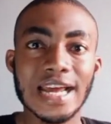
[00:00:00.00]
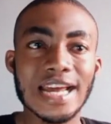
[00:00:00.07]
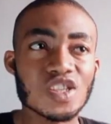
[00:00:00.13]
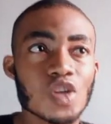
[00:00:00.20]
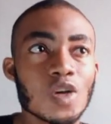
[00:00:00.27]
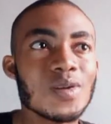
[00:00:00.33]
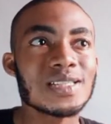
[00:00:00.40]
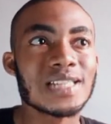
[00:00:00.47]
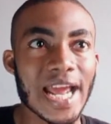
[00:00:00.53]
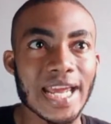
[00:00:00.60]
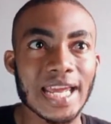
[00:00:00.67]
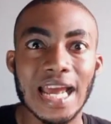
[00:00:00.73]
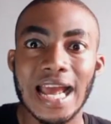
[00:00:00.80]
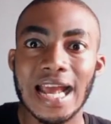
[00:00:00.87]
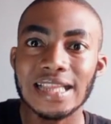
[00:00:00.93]
It's always
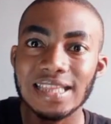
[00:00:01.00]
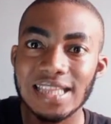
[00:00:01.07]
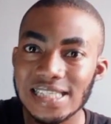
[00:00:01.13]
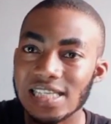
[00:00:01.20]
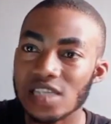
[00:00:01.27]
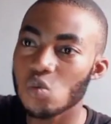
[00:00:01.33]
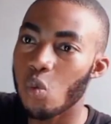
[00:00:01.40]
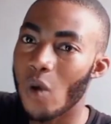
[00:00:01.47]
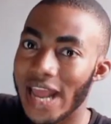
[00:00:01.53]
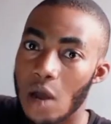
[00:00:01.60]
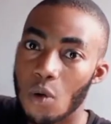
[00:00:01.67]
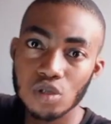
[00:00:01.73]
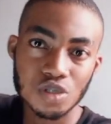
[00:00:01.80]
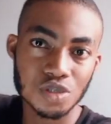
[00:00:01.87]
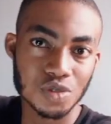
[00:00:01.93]
like this is why I
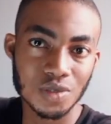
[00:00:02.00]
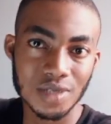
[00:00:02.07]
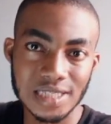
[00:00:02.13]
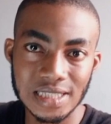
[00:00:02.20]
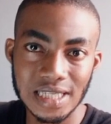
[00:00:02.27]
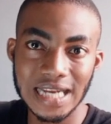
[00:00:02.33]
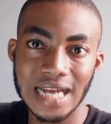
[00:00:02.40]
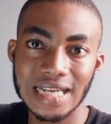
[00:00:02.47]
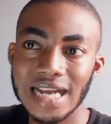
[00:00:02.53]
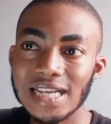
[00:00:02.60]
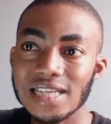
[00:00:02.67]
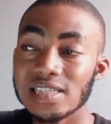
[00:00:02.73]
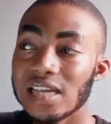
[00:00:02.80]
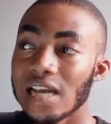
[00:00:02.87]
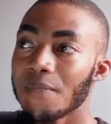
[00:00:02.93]
want to do this thing. And that
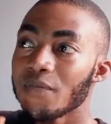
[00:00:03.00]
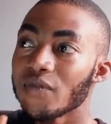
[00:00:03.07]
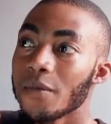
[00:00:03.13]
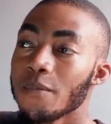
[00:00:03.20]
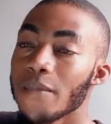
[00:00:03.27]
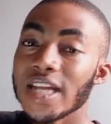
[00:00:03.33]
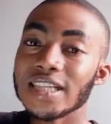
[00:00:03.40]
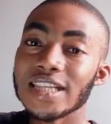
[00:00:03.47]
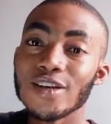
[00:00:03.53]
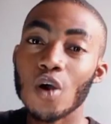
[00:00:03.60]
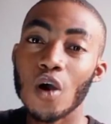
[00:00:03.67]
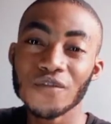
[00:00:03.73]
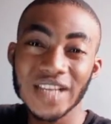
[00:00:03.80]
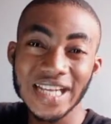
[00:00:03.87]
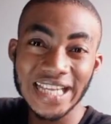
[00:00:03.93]
is the main thing
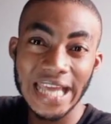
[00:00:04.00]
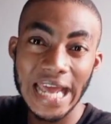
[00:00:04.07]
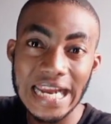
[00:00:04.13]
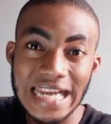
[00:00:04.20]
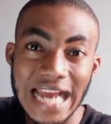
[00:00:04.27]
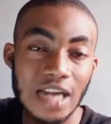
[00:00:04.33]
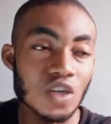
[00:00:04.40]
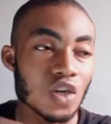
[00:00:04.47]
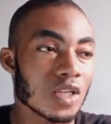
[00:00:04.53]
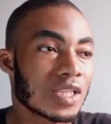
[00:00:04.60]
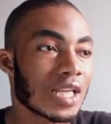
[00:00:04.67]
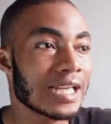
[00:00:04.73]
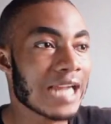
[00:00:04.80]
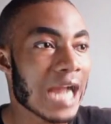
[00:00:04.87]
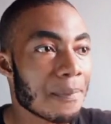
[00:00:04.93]
of the gain and not
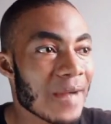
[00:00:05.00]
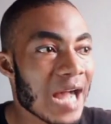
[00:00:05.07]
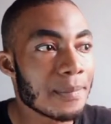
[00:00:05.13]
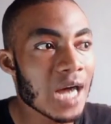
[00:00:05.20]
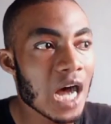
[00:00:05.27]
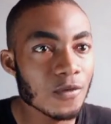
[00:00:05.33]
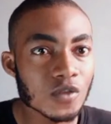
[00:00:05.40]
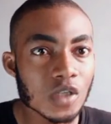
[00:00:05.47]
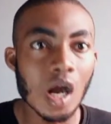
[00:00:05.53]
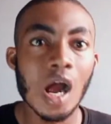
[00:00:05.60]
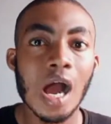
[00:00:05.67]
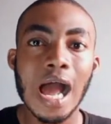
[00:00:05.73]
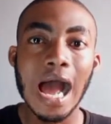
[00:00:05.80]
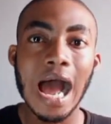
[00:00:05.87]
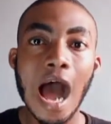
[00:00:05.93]
the gap. I'm after
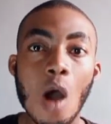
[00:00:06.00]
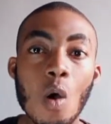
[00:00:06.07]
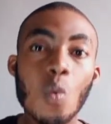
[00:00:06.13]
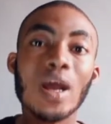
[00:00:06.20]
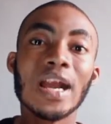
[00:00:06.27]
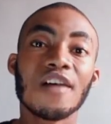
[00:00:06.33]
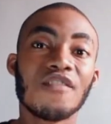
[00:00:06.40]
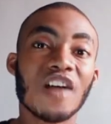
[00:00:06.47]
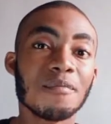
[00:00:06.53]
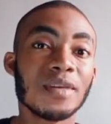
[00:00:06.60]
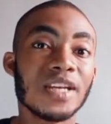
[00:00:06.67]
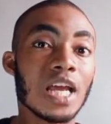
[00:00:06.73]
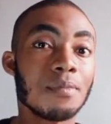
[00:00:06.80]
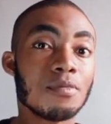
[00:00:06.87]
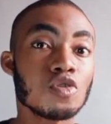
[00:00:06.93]
how well have I
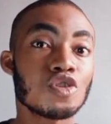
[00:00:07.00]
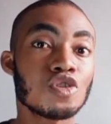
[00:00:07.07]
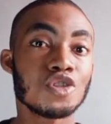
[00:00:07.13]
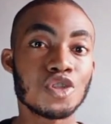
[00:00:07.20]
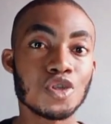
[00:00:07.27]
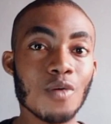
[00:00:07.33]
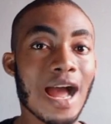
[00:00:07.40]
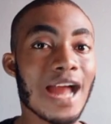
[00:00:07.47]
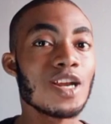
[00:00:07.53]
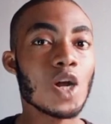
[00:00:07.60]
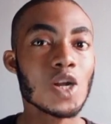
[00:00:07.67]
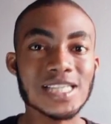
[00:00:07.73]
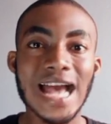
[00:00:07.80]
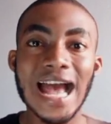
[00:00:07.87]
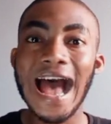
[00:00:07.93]
been able to do and
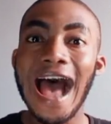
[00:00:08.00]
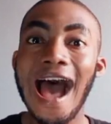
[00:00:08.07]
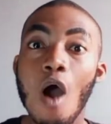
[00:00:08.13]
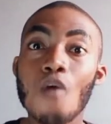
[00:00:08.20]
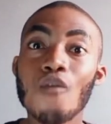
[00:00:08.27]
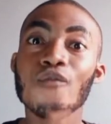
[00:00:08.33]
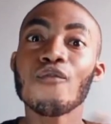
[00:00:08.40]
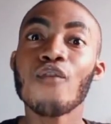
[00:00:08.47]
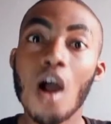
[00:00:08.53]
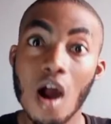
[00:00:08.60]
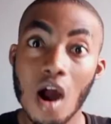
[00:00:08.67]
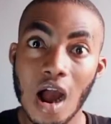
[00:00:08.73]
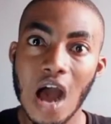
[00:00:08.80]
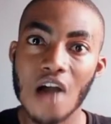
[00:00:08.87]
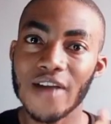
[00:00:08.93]
not how
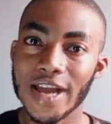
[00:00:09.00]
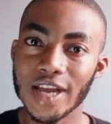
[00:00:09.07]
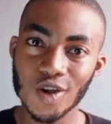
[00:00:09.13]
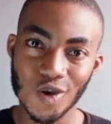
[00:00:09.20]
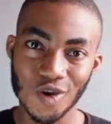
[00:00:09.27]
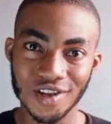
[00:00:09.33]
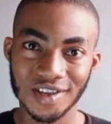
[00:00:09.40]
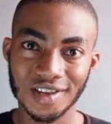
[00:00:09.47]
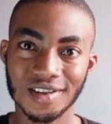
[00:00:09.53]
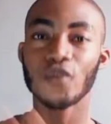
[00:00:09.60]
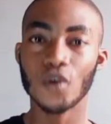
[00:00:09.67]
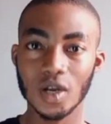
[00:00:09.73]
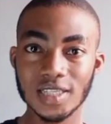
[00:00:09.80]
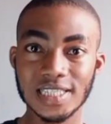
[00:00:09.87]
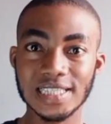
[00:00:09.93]
far have I gone. The
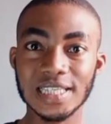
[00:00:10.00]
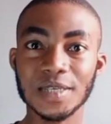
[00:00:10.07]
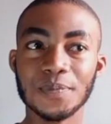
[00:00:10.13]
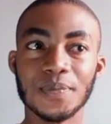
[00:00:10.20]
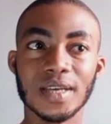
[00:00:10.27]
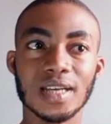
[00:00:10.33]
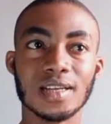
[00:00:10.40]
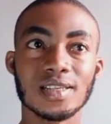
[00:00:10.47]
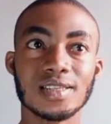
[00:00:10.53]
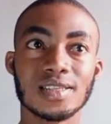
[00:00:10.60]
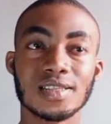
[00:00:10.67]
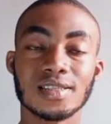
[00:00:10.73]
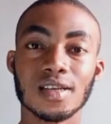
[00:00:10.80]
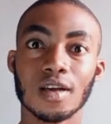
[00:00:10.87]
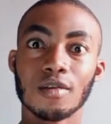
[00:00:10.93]
fourth tip
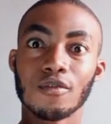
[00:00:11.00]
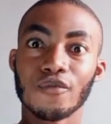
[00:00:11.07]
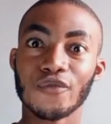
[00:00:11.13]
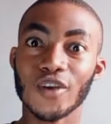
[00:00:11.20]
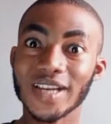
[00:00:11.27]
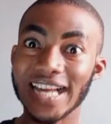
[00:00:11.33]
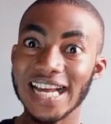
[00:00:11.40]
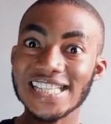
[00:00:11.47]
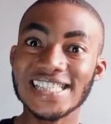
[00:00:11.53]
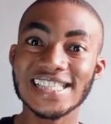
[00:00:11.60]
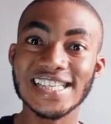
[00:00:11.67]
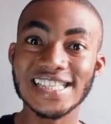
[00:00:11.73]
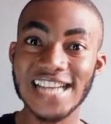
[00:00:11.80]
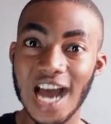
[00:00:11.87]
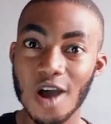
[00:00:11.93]
is forget
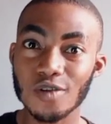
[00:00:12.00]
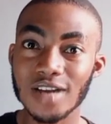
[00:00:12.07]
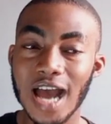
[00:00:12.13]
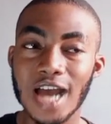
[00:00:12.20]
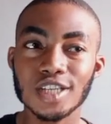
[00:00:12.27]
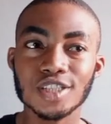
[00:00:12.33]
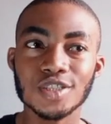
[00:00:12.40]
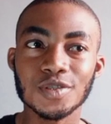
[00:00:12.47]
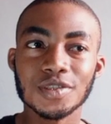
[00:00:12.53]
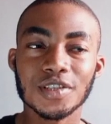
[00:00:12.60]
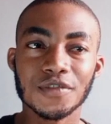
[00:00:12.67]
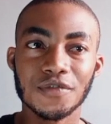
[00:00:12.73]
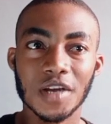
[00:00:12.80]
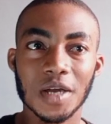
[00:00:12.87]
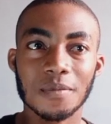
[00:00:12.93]
the noun and do
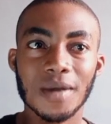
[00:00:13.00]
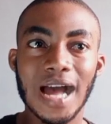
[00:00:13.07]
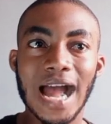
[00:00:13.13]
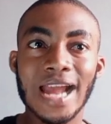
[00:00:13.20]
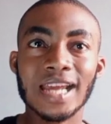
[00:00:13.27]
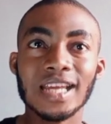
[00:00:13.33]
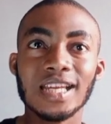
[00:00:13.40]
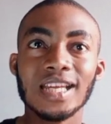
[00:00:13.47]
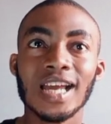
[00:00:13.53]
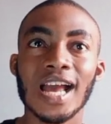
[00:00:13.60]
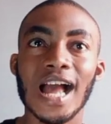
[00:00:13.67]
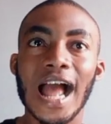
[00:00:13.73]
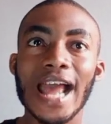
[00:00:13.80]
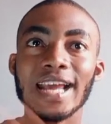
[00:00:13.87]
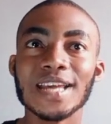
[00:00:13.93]
the verb. I,
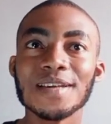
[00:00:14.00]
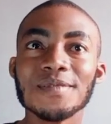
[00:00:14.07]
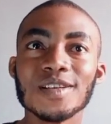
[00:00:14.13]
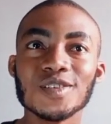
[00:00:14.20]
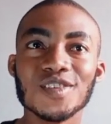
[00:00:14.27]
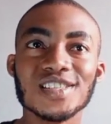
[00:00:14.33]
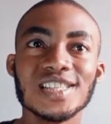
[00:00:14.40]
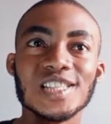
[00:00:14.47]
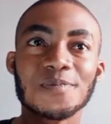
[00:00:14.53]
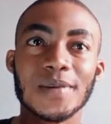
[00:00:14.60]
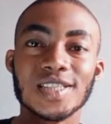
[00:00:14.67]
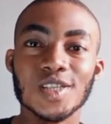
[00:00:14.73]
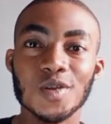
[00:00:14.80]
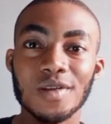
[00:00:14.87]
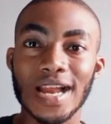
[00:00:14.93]
I came across this
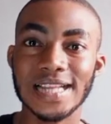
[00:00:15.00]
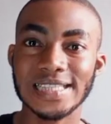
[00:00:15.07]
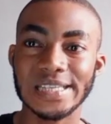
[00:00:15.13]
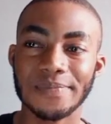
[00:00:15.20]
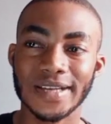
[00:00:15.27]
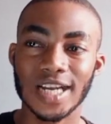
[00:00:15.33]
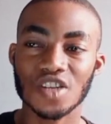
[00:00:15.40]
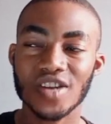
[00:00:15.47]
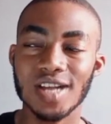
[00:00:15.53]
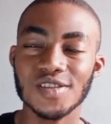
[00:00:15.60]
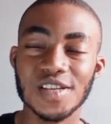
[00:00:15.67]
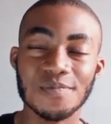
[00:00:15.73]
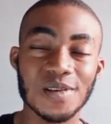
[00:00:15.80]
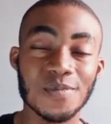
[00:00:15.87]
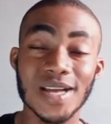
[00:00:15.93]
particular tip and I tried
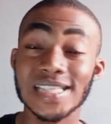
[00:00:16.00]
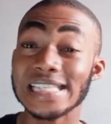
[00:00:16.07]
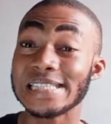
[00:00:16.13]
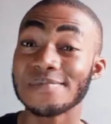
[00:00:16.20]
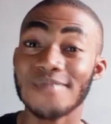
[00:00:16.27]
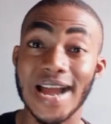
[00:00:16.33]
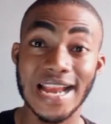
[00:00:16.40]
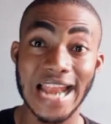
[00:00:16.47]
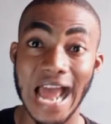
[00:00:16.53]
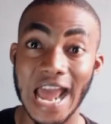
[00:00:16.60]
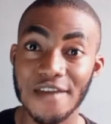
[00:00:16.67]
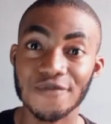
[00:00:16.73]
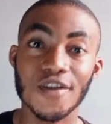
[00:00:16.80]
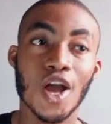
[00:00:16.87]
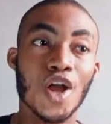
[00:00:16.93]
to implement it in my
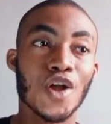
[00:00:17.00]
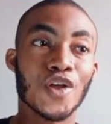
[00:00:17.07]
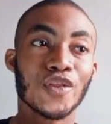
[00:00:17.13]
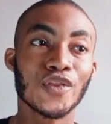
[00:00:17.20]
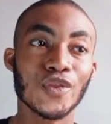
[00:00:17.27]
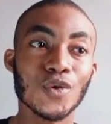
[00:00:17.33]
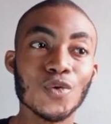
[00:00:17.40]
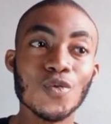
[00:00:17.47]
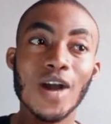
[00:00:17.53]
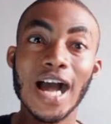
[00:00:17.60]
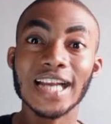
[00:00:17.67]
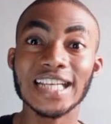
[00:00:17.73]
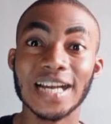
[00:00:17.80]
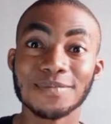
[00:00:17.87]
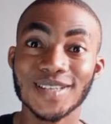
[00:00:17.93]
life through
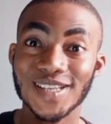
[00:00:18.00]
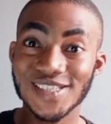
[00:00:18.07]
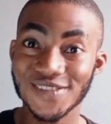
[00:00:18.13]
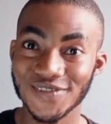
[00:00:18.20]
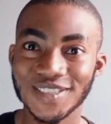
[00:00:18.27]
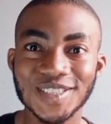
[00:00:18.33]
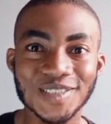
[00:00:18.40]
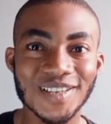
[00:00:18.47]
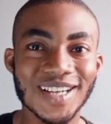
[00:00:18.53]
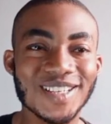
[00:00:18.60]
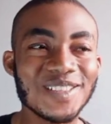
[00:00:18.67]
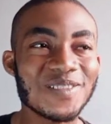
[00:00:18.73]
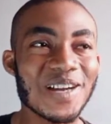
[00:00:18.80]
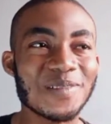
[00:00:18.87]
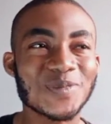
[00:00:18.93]
Ali Abdul's video. I
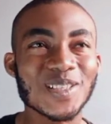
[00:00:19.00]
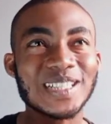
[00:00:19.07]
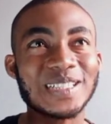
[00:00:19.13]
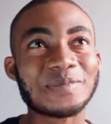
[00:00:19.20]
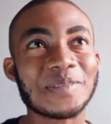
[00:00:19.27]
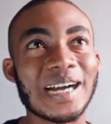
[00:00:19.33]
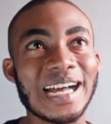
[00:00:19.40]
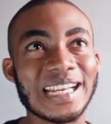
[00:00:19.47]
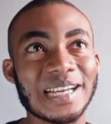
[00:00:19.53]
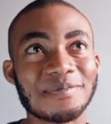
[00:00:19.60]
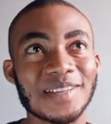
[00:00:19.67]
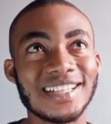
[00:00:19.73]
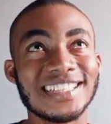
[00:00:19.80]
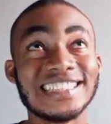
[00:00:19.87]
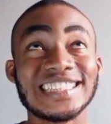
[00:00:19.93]
don't know why I'm talking about Ali
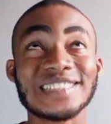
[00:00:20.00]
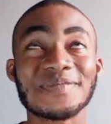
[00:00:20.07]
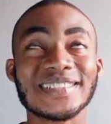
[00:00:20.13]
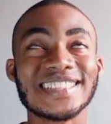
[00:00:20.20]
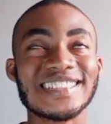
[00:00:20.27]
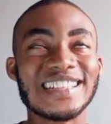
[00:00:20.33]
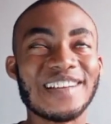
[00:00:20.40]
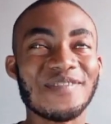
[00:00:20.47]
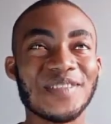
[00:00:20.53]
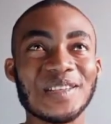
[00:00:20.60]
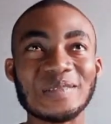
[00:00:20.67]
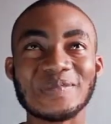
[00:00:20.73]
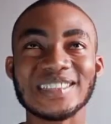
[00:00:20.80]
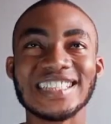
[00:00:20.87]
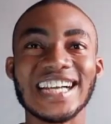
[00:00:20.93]
Abdul in this particular
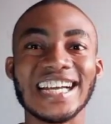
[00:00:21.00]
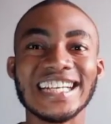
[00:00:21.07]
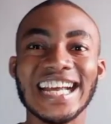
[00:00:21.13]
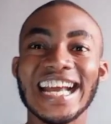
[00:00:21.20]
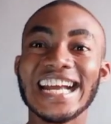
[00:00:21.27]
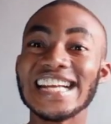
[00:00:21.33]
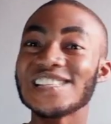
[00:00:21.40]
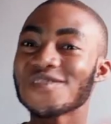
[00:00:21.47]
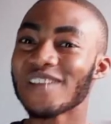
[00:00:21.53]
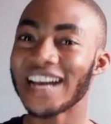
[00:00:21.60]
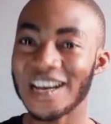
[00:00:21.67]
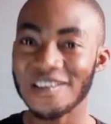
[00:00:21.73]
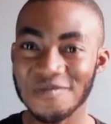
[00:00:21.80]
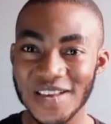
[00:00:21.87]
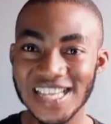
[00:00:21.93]
video, but then he's
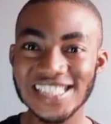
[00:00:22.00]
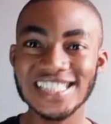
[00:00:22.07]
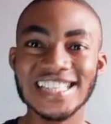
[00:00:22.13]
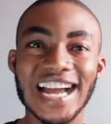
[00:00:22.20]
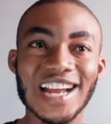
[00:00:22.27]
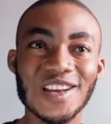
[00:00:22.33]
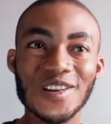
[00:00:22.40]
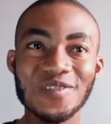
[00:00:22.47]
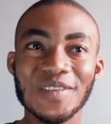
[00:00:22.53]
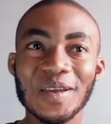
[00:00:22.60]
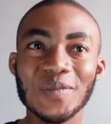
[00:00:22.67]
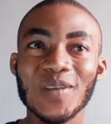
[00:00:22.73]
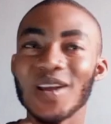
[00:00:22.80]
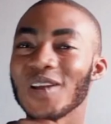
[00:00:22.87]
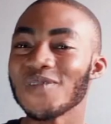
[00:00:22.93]
quite amazing. I love
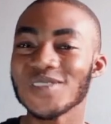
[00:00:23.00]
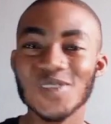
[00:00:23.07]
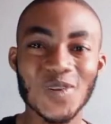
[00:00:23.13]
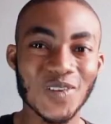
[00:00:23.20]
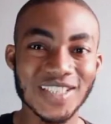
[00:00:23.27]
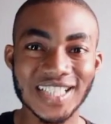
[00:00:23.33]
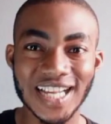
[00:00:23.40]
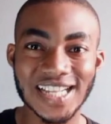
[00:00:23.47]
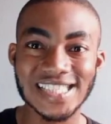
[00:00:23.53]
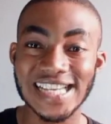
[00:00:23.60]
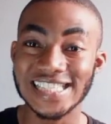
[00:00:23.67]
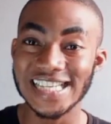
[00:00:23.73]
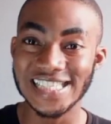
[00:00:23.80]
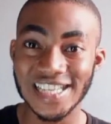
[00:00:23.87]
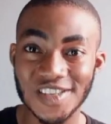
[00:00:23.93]
him. I love his content.
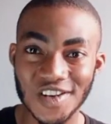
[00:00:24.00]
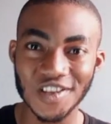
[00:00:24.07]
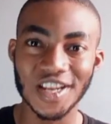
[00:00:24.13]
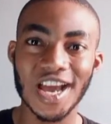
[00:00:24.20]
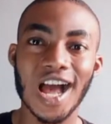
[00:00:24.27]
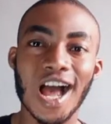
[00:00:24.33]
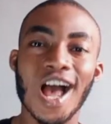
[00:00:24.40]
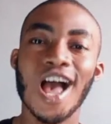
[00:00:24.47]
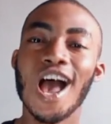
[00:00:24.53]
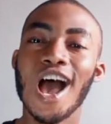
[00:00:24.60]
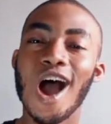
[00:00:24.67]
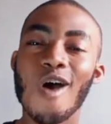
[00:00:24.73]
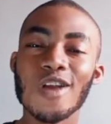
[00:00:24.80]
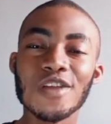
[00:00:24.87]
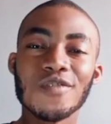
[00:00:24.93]
As I said earlier,
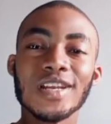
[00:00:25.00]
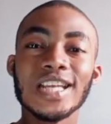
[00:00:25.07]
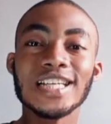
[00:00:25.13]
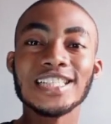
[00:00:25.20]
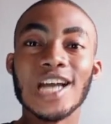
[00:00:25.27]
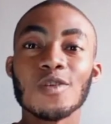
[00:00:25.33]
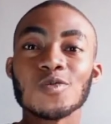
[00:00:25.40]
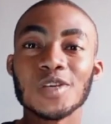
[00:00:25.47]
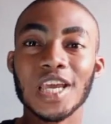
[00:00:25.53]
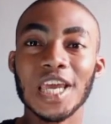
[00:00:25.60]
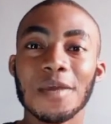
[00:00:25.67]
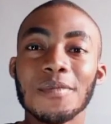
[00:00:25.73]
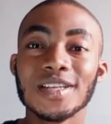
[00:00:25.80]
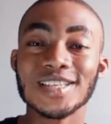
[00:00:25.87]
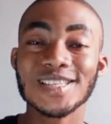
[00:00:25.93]
I'll leave a link down to
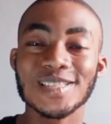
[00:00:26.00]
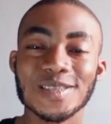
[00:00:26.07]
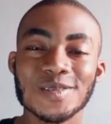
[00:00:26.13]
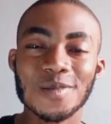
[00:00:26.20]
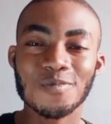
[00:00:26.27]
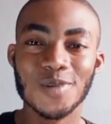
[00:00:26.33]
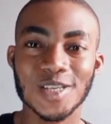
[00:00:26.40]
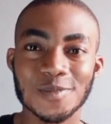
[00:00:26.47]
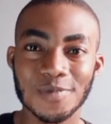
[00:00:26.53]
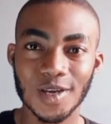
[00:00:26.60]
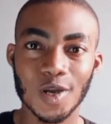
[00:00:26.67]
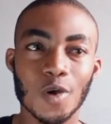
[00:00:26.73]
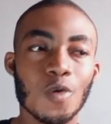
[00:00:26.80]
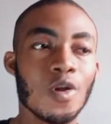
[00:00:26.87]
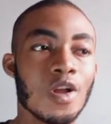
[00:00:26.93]
him in the description box
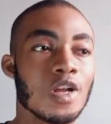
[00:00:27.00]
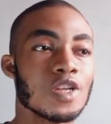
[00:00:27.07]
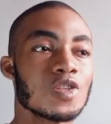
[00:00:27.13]
below.